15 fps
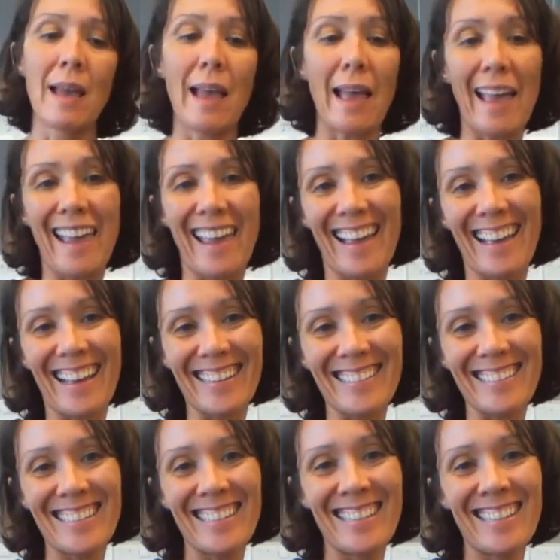And
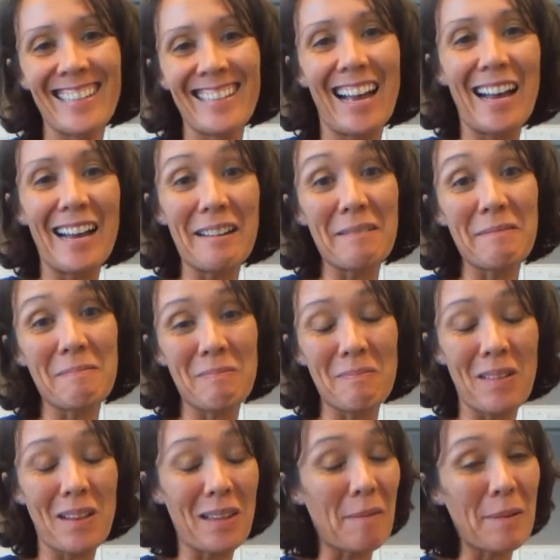
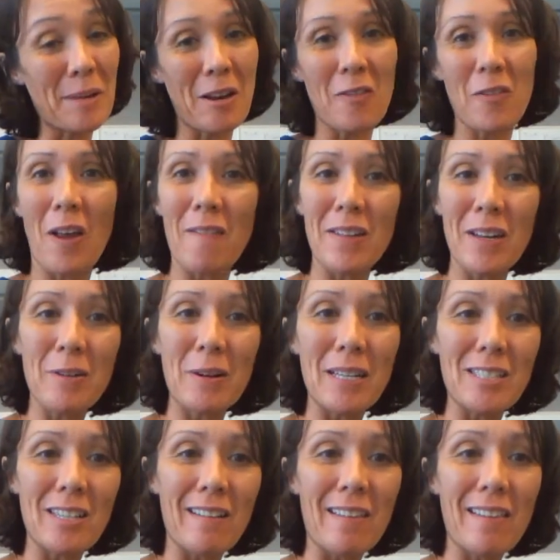let me know if you have any
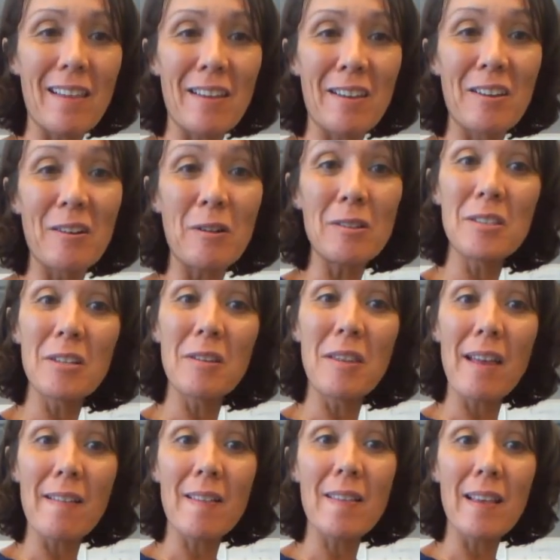questions. You'll do
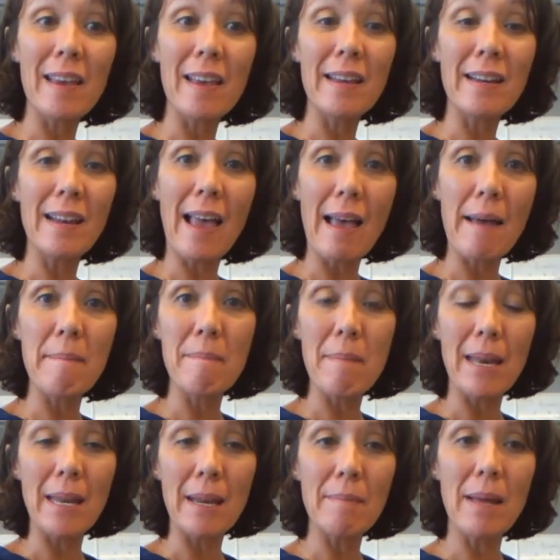this in lab
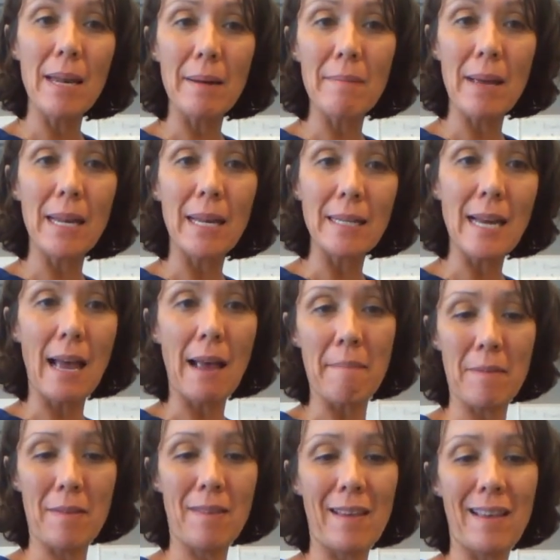many, many, many
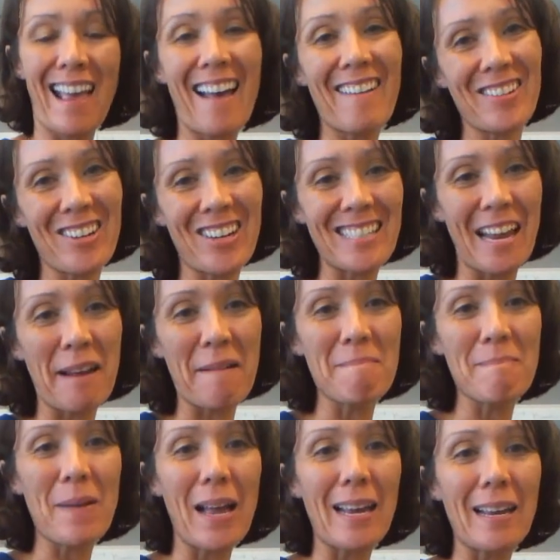times. Have a great day. Bye.